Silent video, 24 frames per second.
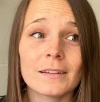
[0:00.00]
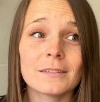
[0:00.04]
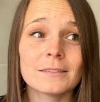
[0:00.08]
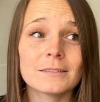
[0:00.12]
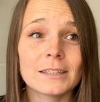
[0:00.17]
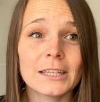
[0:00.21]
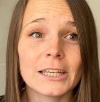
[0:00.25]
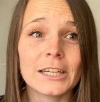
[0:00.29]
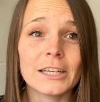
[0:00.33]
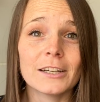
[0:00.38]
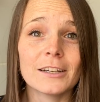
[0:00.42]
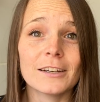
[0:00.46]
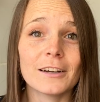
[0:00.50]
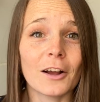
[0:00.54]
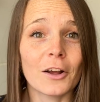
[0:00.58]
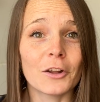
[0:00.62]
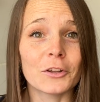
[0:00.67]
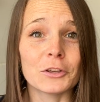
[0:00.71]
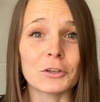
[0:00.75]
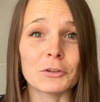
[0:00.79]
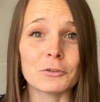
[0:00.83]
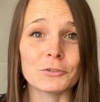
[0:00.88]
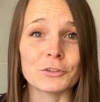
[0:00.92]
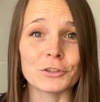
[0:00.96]
here
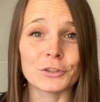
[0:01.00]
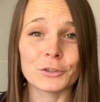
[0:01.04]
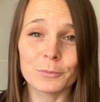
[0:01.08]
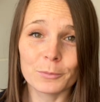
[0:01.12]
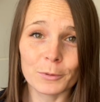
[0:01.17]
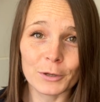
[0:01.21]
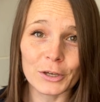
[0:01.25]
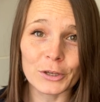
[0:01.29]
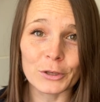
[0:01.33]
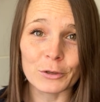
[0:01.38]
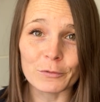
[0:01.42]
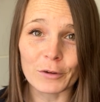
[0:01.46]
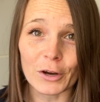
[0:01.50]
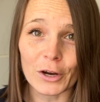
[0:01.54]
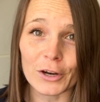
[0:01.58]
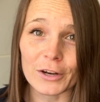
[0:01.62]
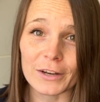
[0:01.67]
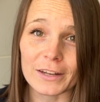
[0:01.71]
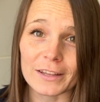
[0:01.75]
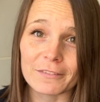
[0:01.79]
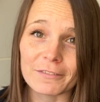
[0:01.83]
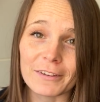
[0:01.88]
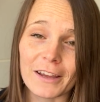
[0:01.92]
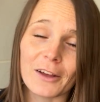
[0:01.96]
on YouTube, where you've
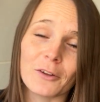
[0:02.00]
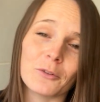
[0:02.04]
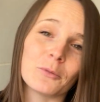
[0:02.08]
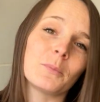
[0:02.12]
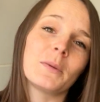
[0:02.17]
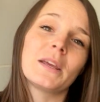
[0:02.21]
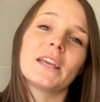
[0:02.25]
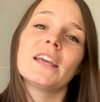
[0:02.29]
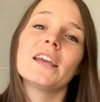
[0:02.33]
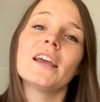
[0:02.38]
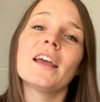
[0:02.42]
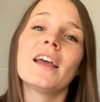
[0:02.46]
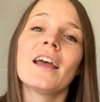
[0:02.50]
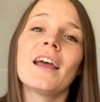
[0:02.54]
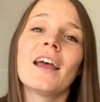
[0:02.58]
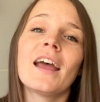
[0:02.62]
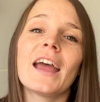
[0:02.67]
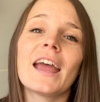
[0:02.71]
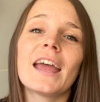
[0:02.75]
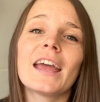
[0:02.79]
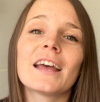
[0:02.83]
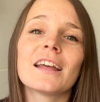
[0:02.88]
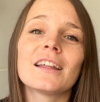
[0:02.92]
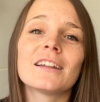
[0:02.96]
already found me,
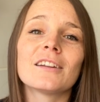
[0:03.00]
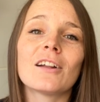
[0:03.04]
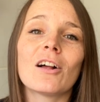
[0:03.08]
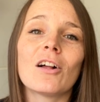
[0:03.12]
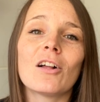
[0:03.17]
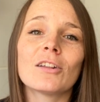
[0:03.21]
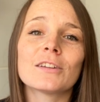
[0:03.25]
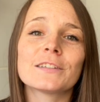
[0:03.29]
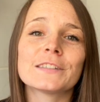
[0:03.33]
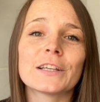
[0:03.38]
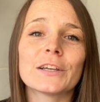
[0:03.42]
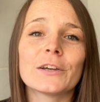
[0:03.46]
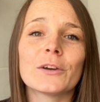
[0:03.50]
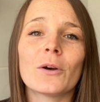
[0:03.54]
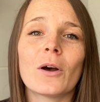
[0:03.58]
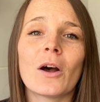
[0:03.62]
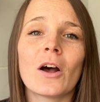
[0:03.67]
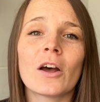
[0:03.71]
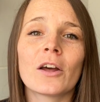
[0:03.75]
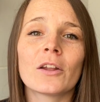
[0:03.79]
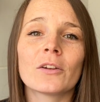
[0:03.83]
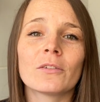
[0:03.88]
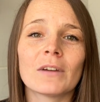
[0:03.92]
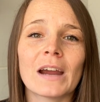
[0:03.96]
and also
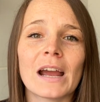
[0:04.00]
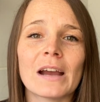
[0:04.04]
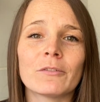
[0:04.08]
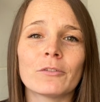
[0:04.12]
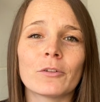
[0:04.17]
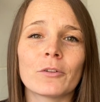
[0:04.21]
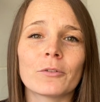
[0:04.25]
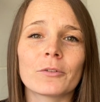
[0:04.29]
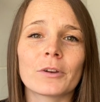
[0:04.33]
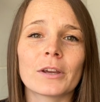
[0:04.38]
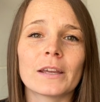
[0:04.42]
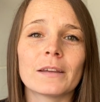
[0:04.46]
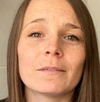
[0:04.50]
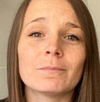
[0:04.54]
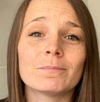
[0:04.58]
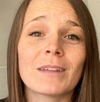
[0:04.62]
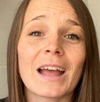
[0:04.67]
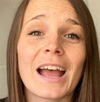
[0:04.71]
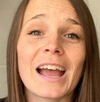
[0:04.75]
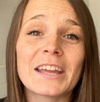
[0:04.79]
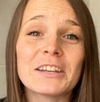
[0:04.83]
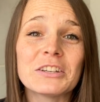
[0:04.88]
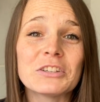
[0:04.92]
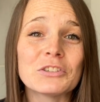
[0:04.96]
on Ravelry.
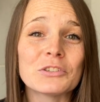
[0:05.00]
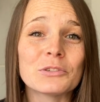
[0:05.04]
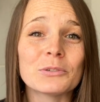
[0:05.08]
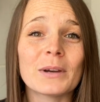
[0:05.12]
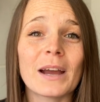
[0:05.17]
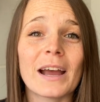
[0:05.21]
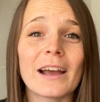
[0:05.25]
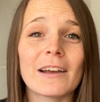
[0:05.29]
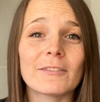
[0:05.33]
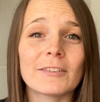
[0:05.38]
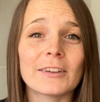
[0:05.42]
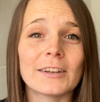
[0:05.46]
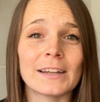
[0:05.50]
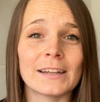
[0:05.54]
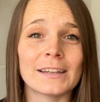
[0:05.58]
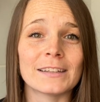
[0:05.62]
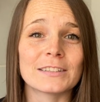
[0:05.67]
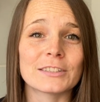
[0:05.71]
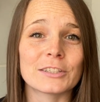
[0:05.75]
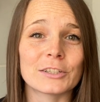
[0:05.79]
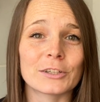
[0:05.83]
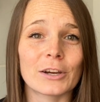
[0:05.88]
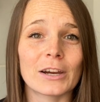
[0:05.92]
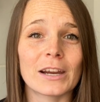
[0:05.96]
I do have an
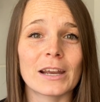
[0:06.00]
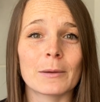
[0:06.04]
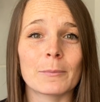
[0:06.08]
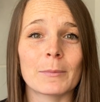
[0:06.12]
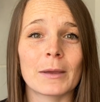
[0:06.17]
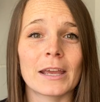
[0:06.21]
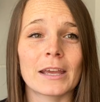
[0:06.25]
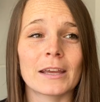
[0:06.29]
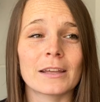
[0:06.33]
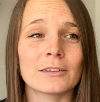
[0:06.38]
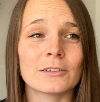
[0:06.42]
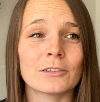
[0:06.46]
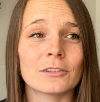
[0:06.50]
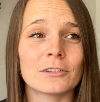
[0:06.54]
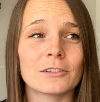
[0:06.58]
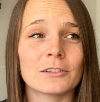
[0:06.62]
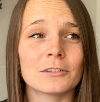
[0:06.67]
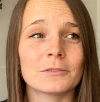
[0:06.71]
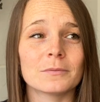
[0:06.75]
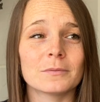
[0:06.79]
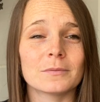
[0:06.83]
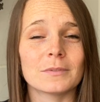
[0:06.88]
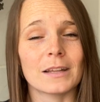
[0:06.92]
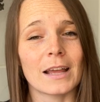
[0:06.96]
Instagram
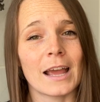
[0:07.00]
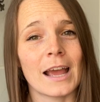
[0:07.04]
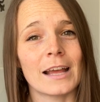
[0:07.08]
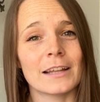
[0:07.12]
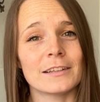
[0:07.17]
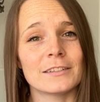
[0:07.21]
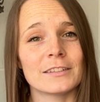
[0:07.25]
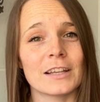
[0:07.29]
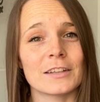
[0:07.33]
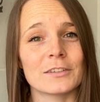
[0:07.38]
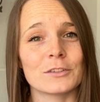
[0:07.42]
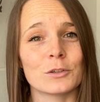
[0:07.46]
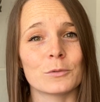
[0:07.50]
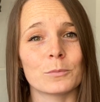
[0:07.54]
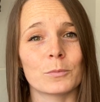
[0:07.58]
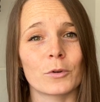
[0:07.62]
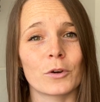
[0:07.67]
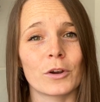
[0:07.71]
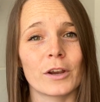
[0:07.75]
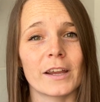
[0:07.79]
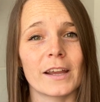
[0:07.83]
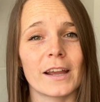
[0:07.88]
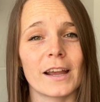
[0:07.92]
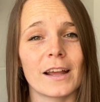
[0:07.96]
handle at Desert
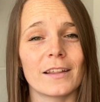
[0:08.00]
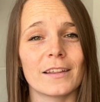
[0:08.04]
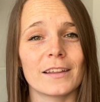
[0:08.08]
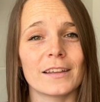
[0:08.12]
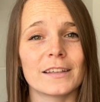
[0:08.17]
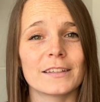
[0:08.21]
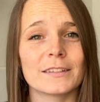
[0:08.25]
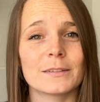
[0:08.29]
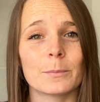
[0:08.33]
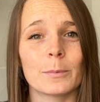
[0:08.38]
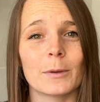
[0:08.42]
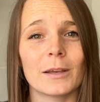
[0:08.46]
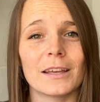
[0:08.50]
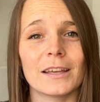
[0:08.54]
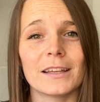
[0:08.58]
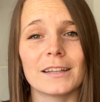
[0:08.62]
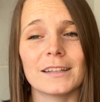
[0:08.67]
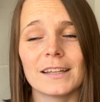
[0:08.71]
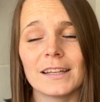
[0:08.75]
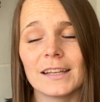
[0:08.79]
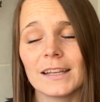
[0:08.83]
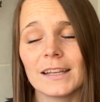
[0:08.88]
Borealis, but